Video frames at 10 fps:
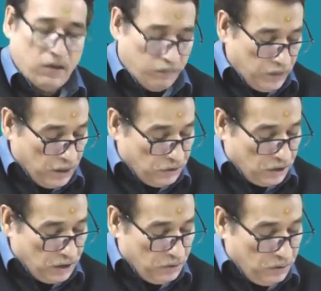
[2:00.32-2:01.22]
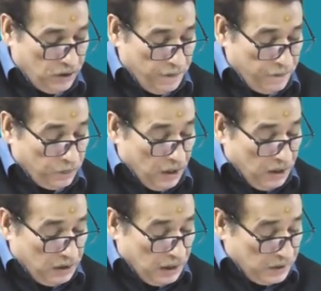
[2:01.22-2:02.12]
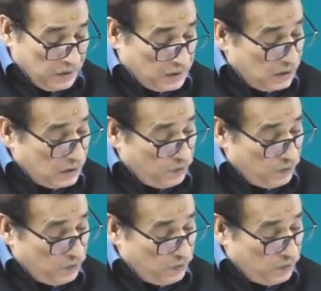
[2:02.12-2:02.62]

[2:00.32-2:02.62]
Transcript: of branch account. Then receipts